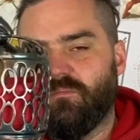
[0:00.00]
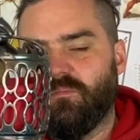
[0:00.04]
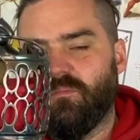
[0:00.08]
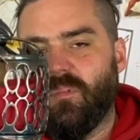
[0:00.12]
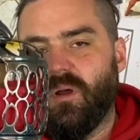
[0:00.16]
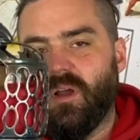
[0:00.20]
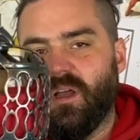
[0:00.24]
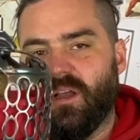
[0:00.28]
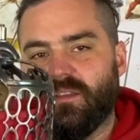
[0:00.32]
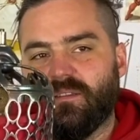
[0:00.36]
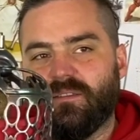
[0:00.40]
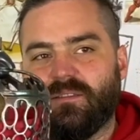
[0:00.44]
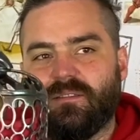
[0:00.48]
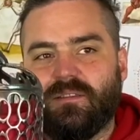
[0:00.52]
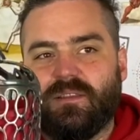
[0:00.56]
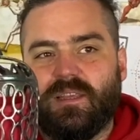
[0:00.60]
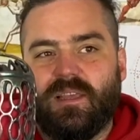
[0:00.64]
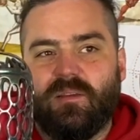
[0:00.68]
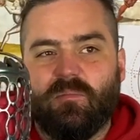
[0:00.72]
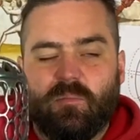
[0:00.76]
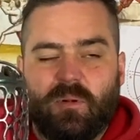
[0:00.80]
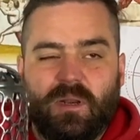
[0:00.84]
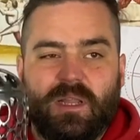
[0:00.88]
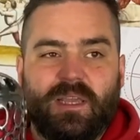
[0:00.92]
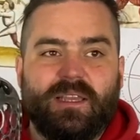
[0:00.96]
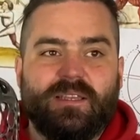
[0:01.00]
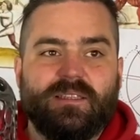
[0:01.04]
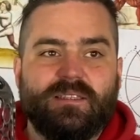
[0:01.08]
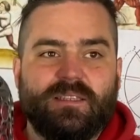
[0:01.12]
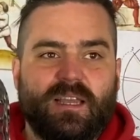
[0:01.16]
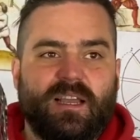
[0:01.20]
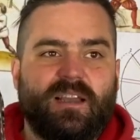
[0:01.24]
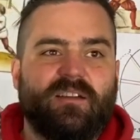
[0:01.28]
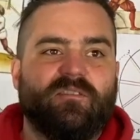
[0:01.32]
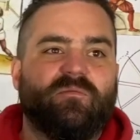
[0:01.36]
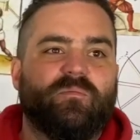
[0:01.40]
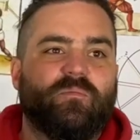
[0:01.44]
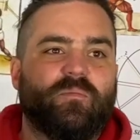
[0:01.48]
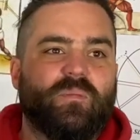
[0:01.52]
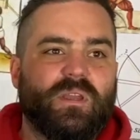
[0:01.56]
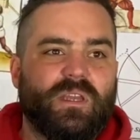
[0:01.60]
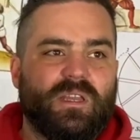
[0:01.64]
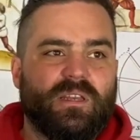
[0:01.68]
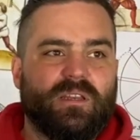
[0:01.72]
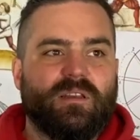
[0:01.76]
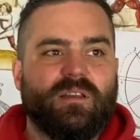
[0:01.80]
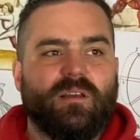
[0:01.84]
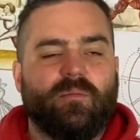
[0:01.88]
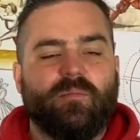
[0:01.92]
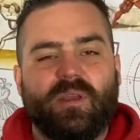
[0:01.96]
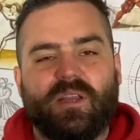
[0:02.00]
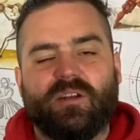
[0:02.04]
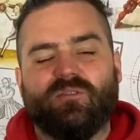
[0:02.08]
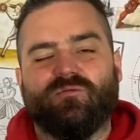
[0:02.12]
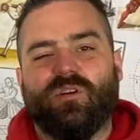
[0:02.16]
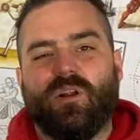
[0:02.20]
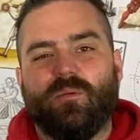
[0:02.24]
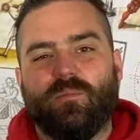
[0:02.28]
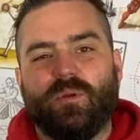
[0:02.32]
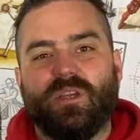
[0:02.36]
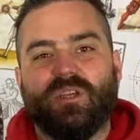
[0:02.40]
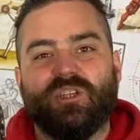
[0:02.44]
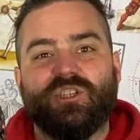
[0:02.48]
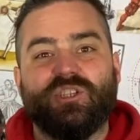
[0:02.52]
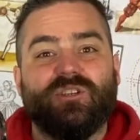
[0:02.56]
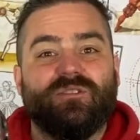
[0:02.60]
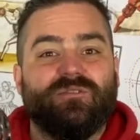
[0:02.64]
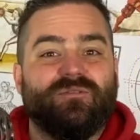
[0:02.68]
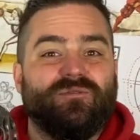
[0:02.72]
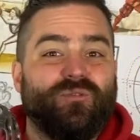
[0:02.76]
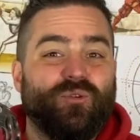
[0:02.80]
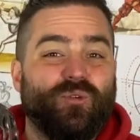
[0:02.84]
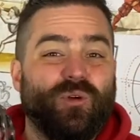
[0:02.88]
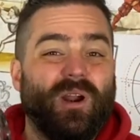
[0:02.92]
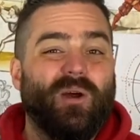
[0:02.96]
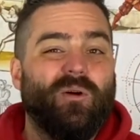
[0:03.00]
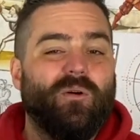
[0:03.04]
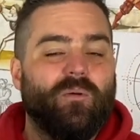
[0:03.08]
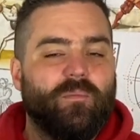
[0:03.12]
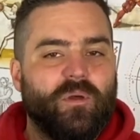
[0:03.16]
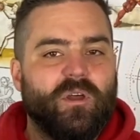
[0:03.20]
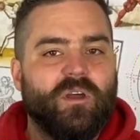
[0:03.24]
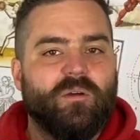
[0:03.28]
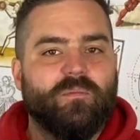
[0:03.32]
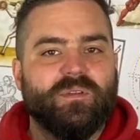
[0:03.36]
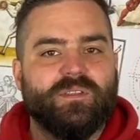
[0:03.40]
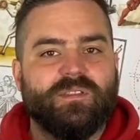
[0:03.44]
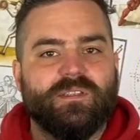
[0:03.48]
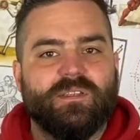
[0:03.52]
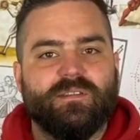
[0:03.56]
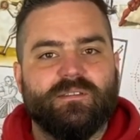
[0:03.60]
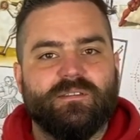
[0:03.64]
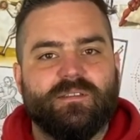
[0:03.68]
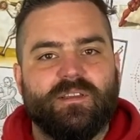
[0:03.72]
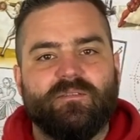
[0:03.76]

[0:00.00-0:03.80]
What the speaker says: but their blades have been a bit rubbish for our purposes.